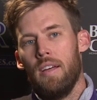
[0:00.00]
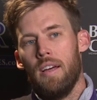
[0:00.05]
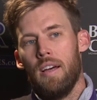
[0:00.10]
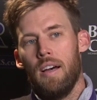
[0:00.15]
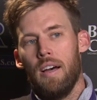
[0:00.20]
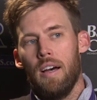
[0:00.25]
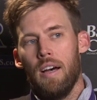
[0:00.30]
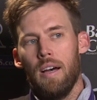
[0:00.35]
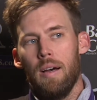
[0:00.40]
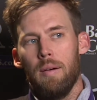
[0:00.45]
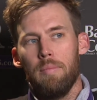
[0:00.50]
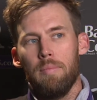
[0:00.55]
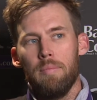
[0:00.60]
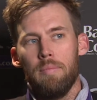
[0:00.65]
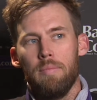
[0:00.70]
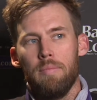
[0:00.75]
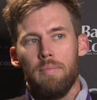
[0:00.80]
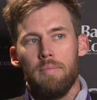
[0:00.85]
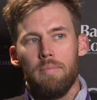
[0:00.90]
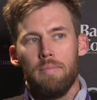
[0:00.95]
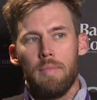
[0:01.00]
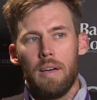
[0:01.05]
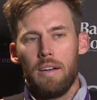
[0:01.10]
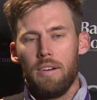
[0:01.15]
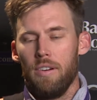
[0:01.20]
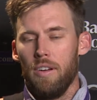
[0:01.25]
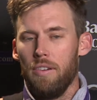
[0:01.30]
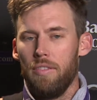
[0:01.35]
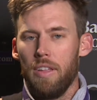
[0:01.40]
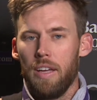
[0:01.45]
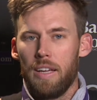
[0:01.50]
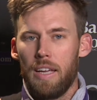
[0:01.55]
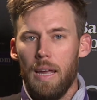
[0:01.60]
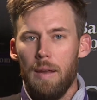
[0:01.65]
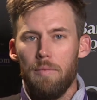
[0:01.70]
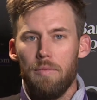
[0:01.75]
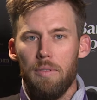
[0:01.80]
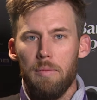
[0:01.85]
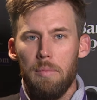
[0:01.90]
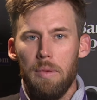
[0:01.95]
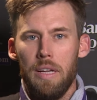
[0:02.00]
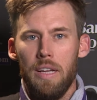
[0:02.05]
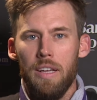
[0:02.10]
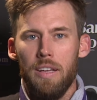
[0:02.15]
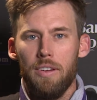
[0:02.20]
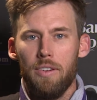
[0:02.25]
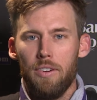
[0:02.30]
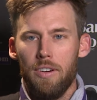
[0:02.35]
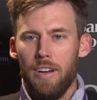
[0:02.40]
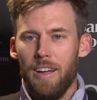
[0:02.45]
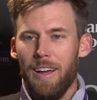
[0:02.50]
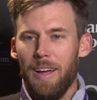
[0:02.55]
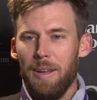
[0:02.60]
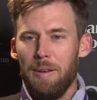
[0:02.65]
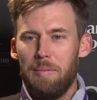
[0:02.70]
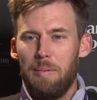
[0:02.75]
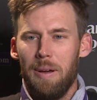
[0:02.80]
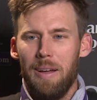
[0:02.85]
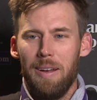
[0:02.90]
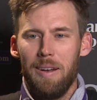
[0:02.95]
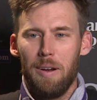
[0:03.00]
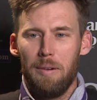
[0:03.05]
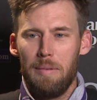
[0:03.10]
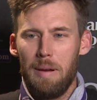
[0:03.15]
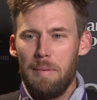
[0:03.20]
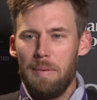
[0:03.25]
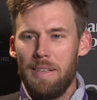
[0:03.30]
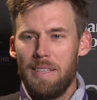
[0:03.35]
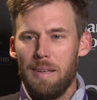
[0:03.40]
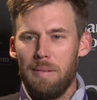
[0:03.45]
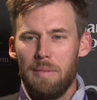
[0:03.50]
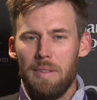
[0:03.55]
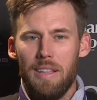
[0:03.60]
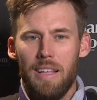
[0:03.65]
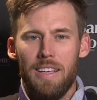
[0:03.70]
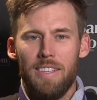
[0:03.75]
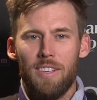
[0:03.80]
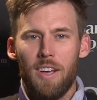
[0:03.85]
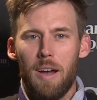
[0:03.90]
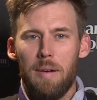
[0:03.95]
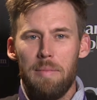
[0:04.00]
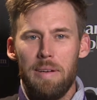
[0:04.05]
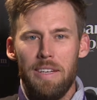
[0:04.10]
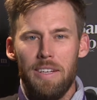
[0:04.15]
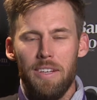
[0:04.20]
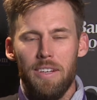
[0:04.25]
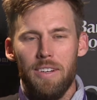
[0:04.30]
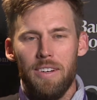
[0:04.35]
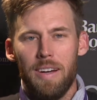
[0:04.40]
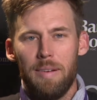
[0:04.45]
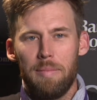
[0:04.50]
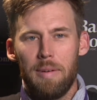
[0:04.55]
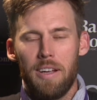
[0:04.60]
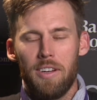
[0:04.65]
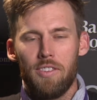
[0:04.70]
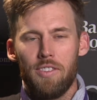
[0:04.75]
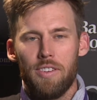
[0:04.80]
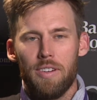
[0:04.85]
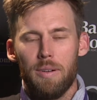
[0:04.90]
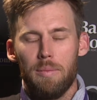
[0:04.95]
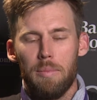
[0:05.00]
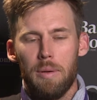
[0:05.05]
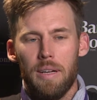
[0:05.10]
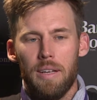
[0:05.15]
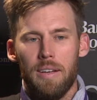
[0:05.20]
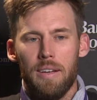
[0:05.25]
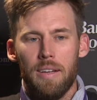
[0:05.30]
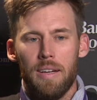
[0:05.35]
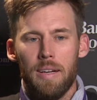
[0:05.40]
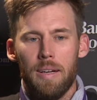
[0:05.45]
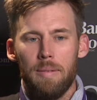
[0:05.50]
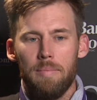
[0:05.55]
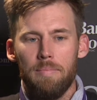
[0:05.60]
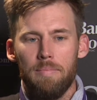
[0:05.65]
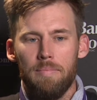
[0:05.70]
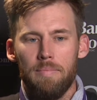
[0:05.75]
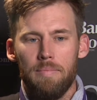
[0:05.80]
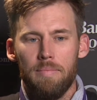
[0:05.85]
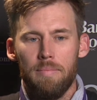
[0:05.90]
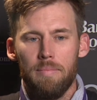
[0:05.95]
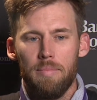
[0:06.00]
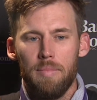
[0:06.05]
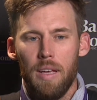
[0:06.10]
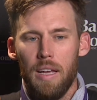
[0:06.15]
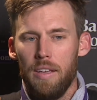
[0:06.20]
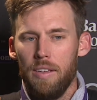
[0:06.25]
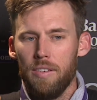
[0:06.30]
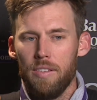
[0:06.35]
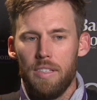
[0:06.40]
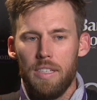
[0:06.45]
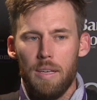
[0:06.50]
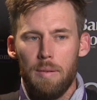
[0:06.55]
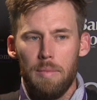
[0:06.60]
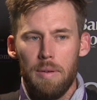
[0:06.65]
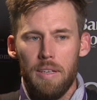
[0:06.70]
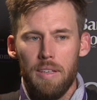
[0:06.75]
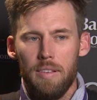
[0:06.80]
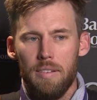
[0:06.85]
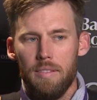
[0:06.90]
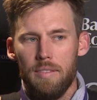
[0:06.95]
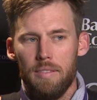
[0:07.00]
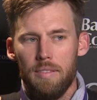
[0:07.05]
I don't know if that came from me or not, but or maybe something they saw me do. I'm not sure. But yeah, you'll see me